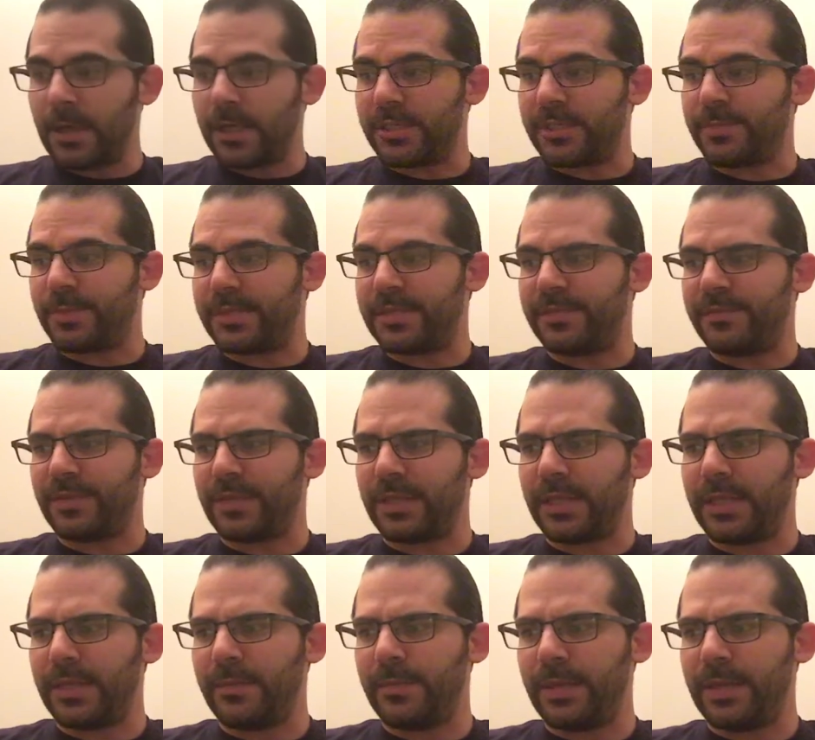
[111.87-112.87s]

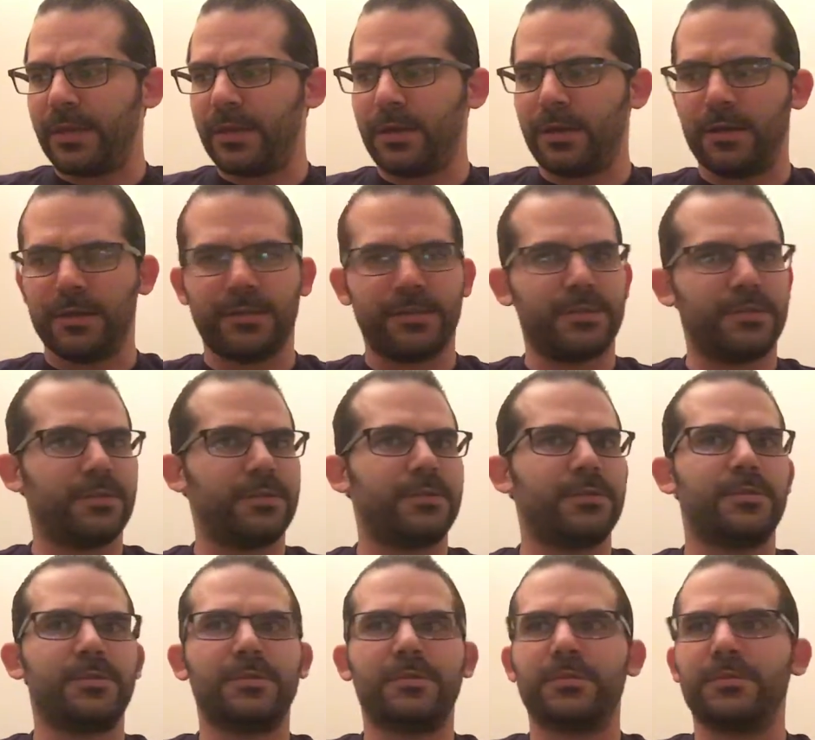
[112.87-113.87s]
specifically
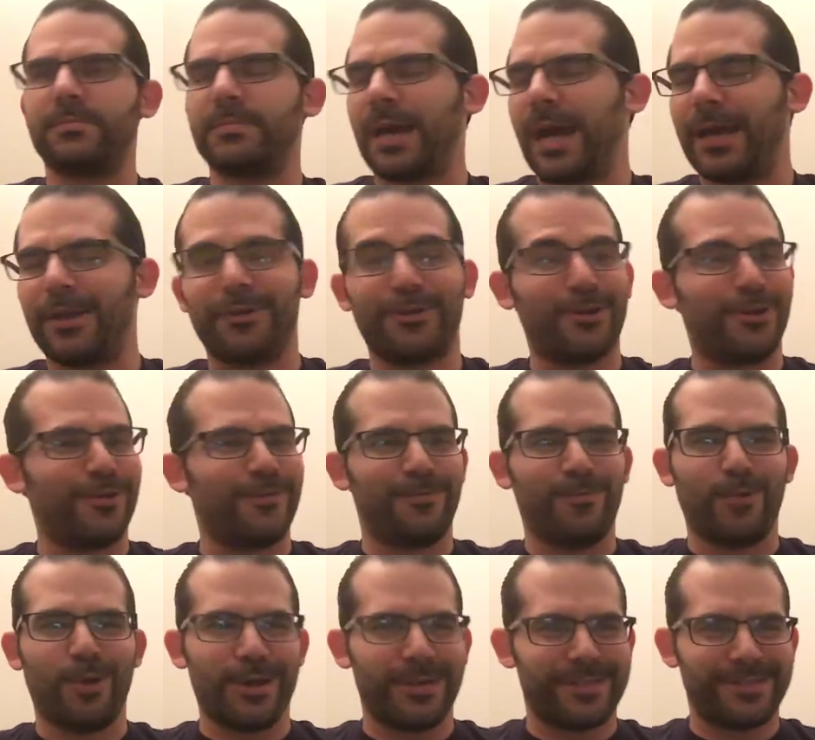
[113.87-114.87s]
because I don't know of
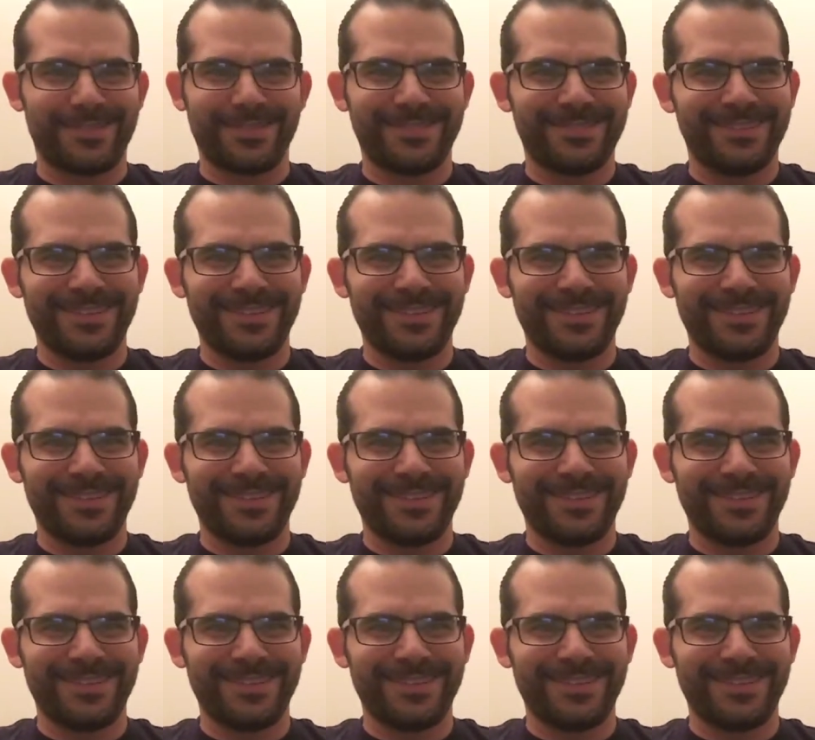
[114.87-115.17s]
what.